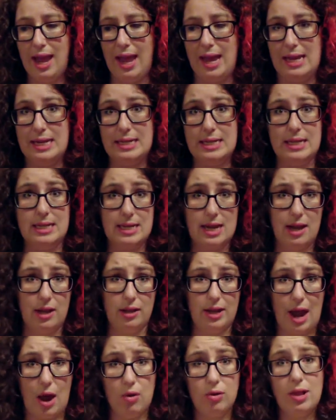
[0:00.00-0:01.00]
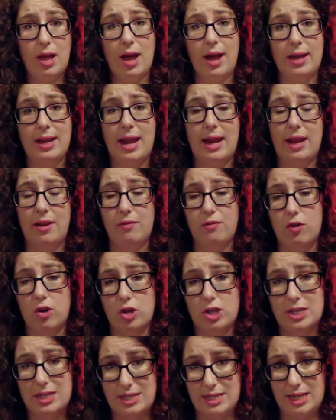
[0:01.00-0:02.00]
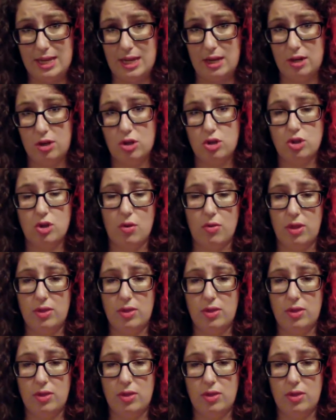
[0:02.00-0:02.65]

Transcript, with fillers: a detailed outline and a first scene so